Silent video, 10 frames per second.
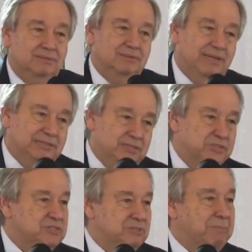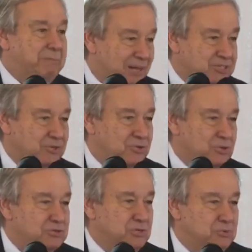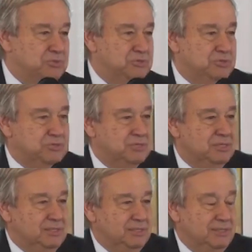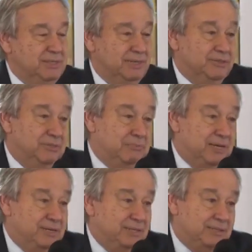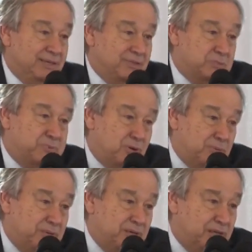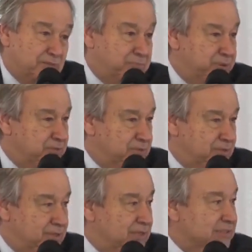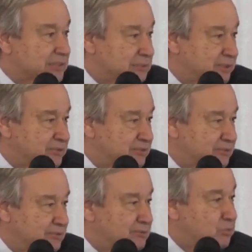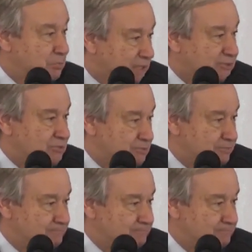at least partial consequences, and the money that others probably have printed a little bit too much.